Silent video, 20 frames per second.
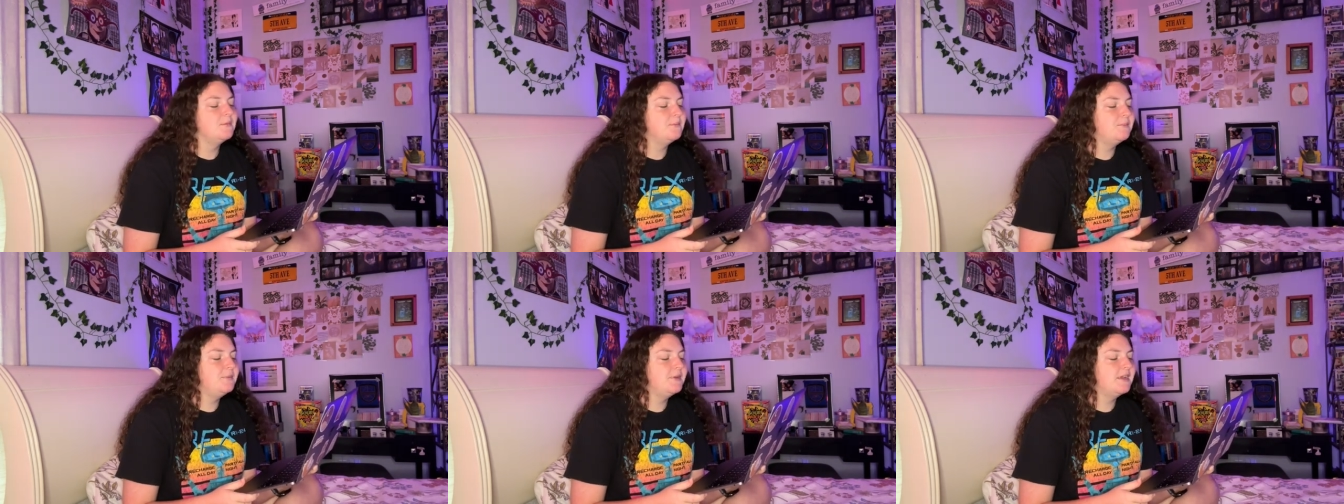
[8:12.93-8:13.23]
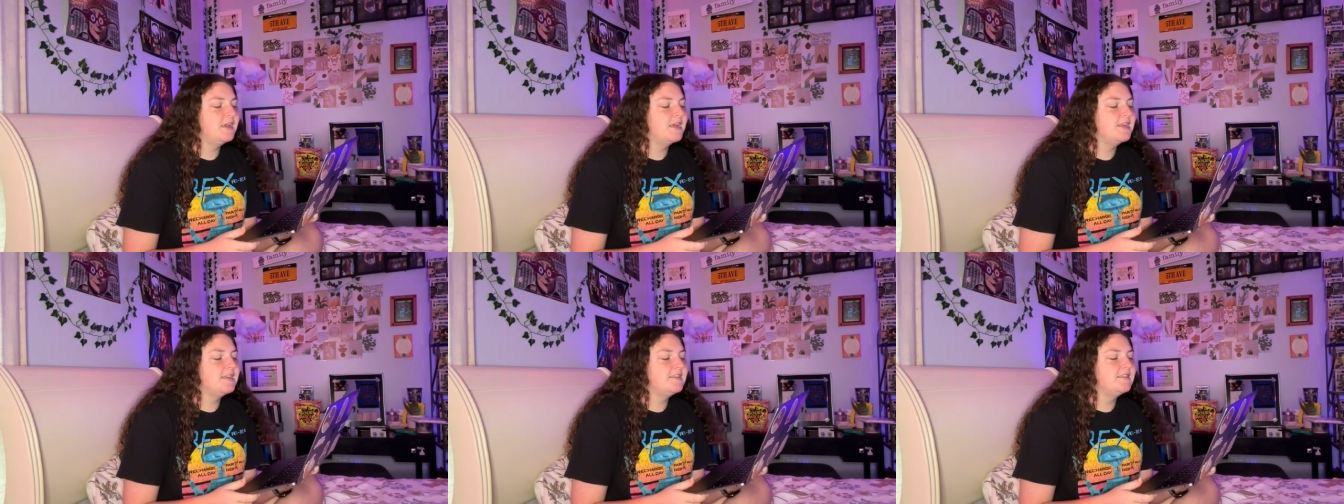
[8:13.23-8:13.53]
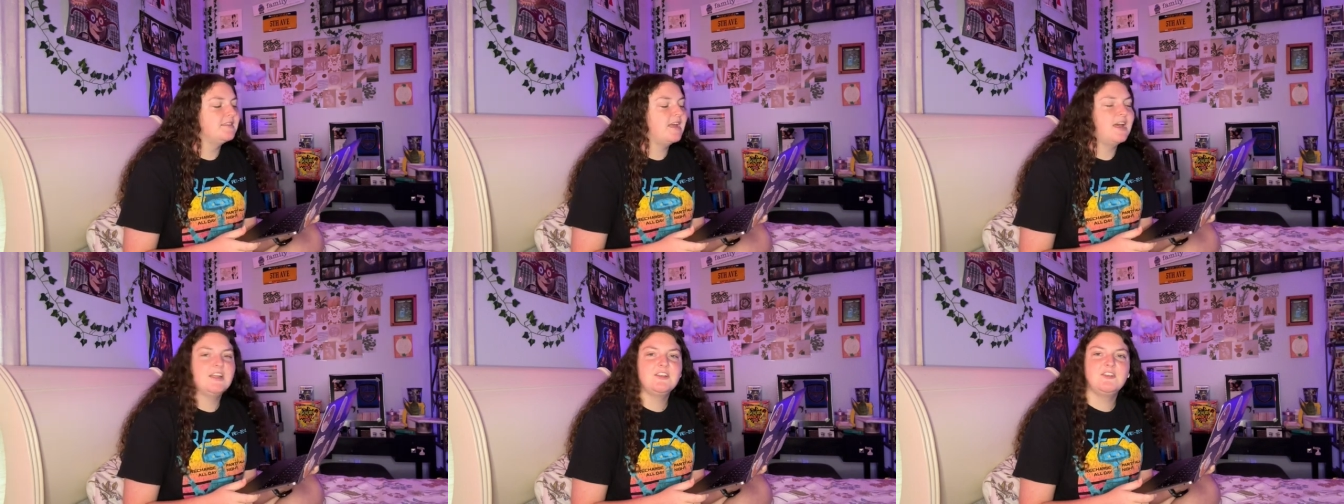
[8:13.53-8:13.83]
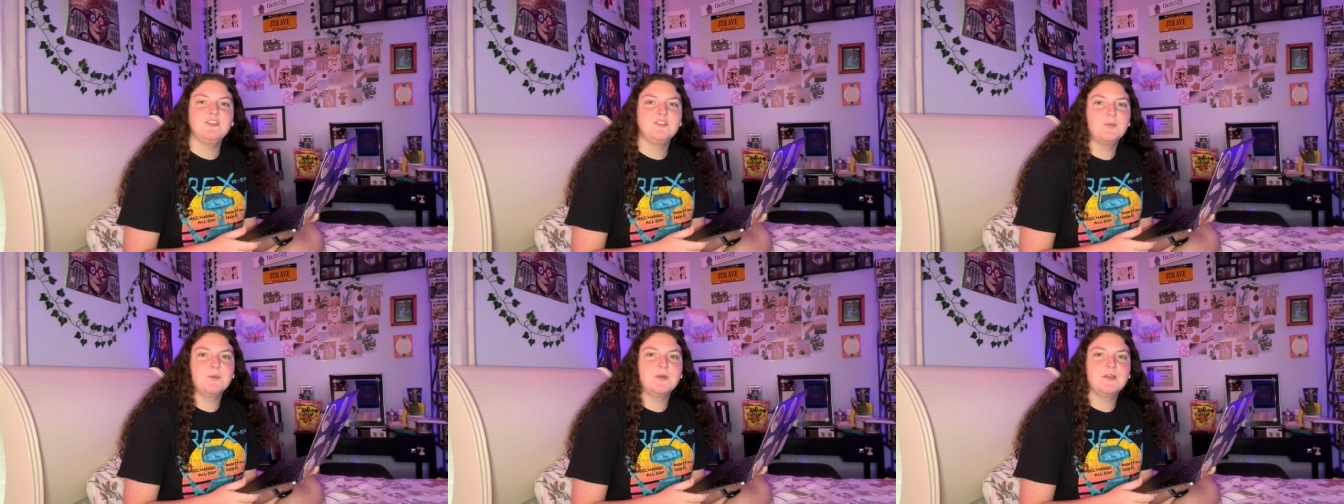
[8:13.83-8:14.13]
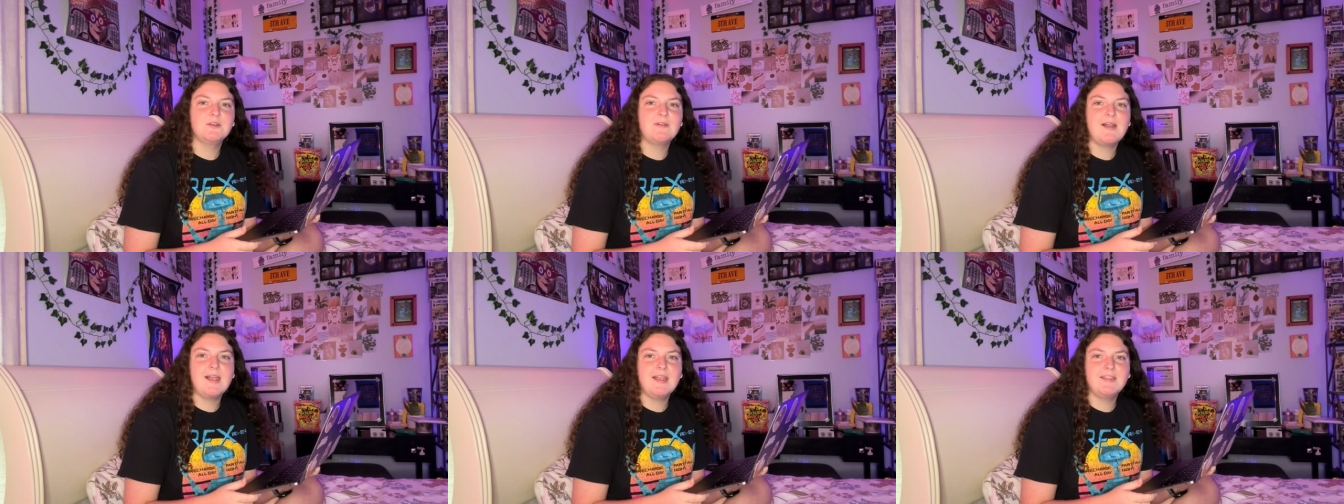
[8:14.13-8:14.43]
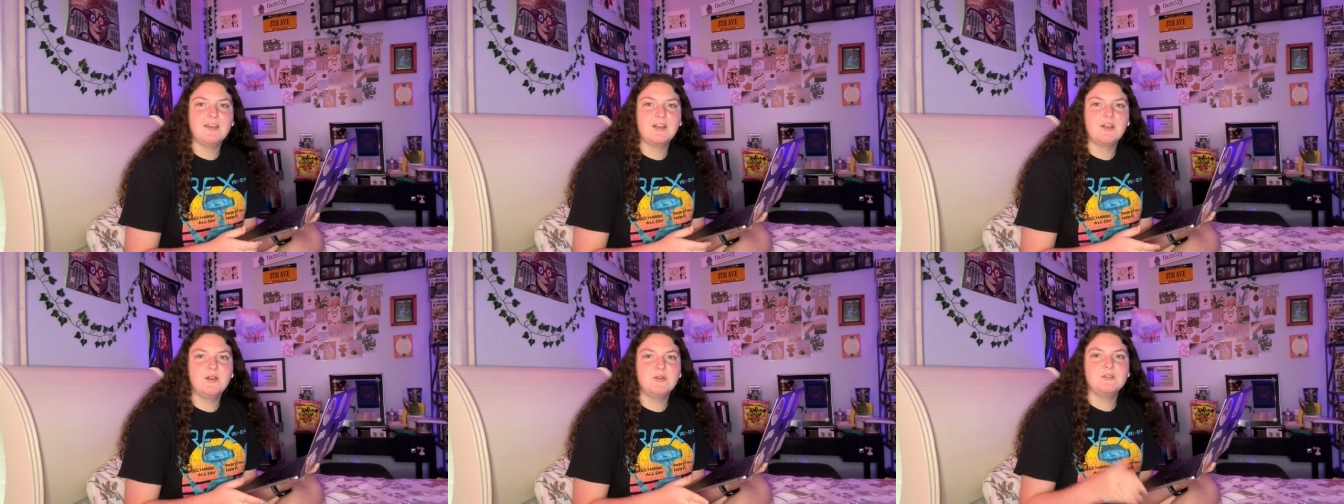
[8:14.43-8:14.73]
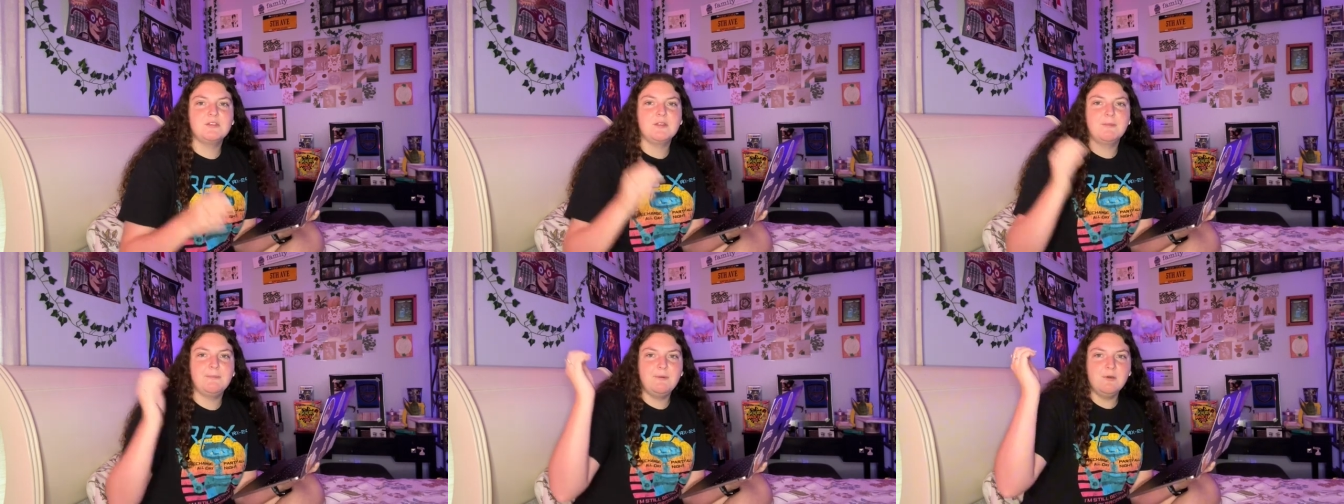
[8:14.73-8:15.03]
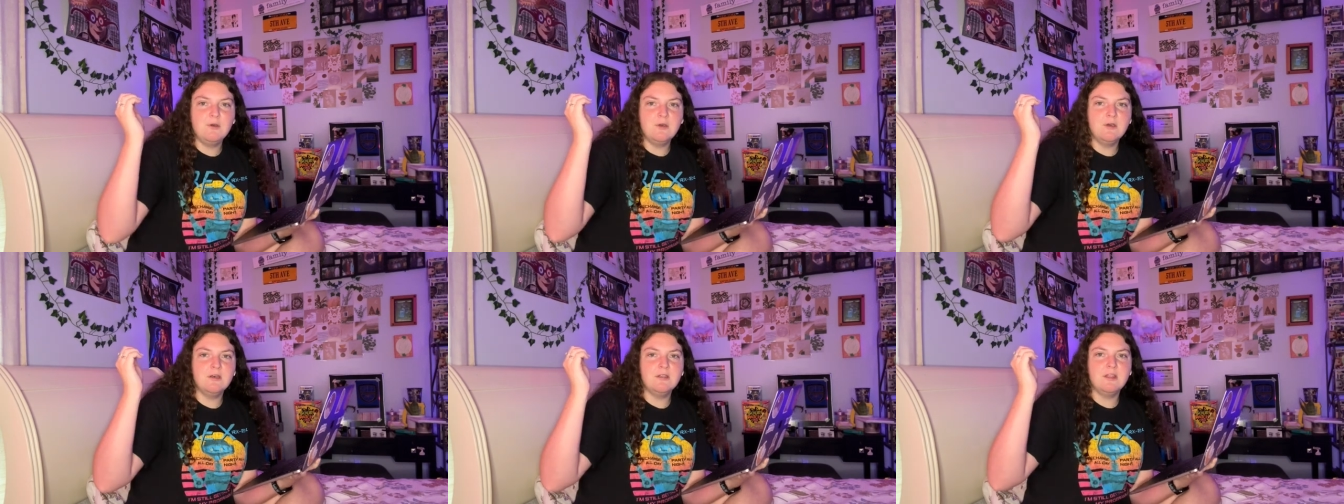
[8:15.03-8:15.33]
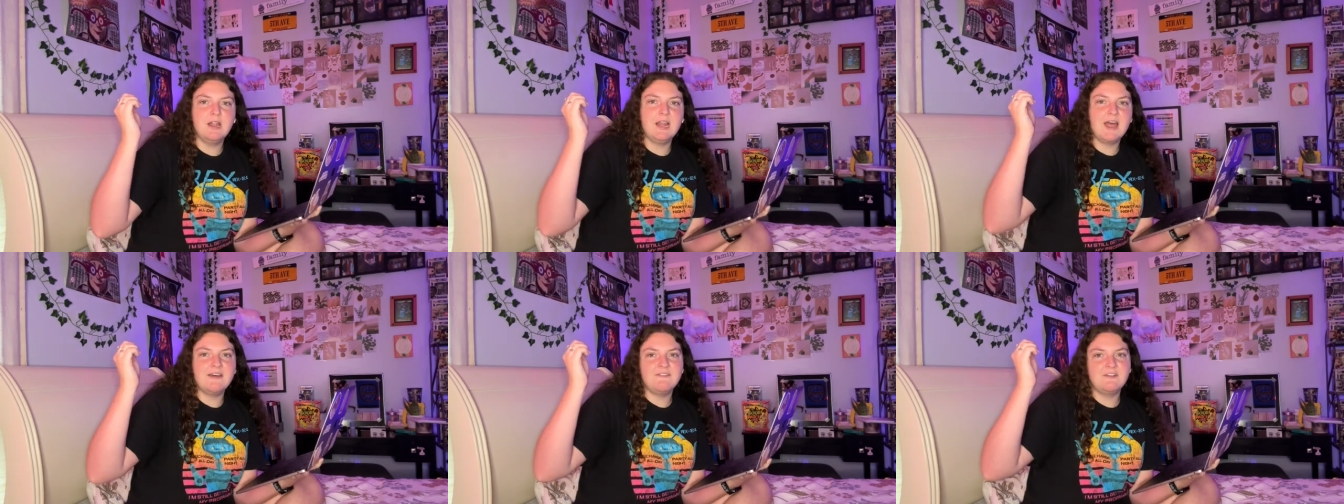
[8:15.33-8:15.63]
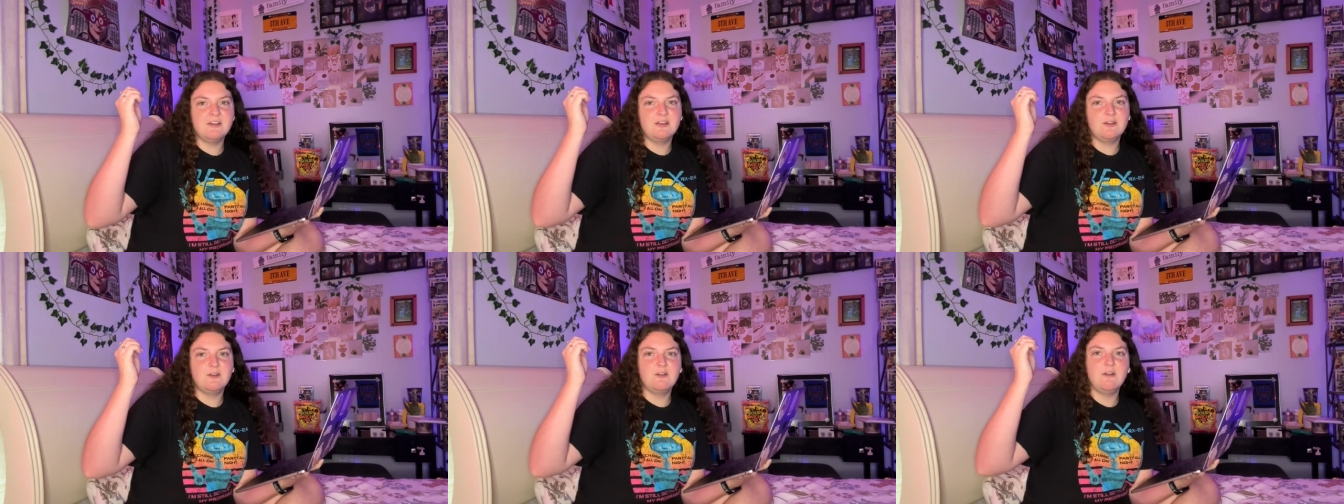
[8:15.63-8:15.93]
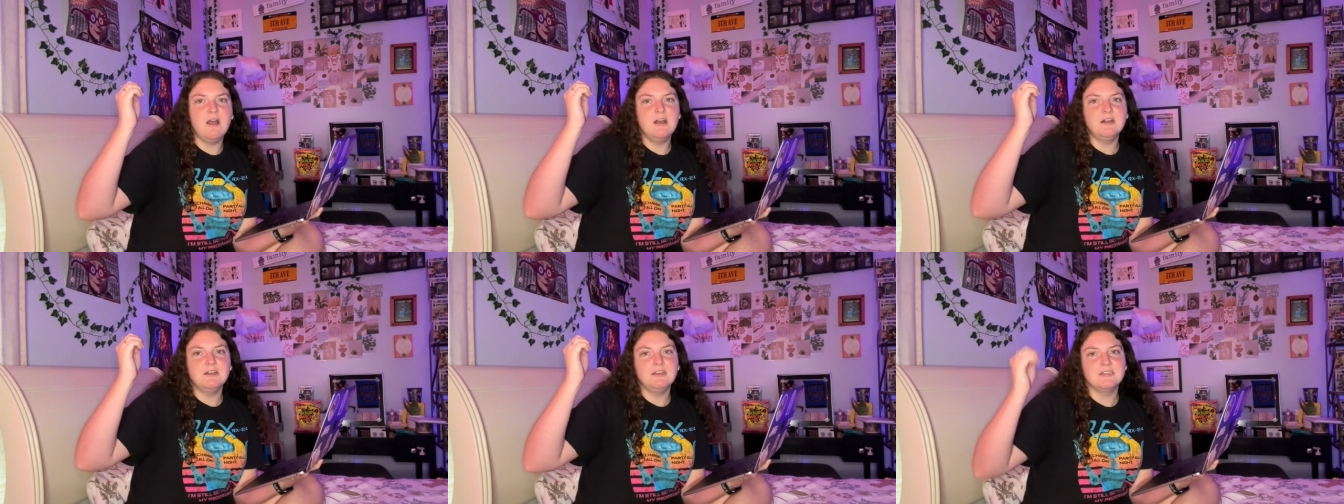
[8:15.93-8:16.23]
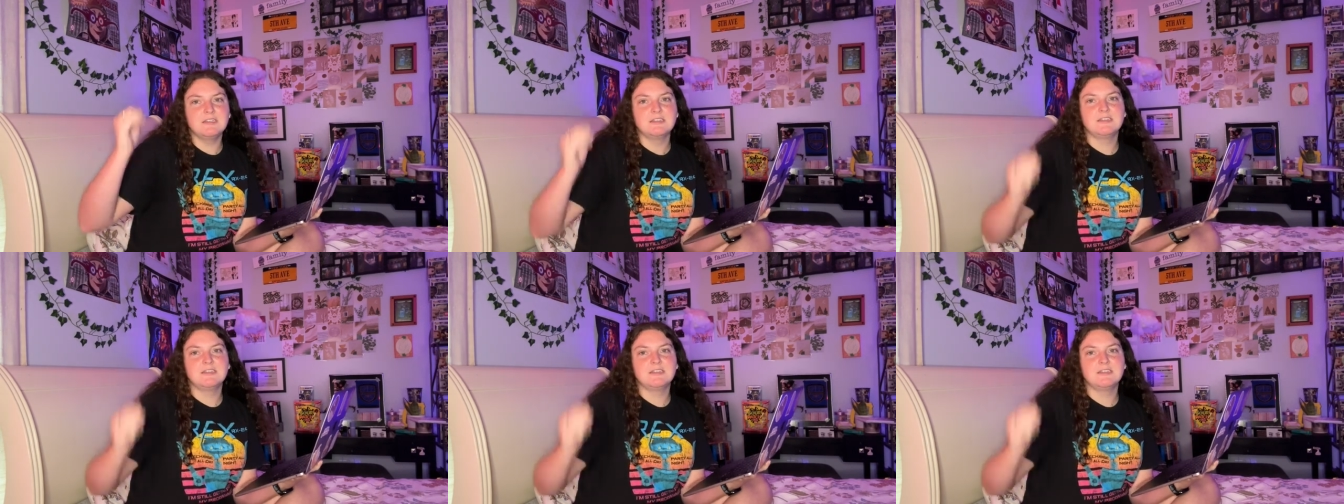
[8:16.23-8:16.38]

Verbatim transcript: because I just want a ride that goes, pull the lever, crunk,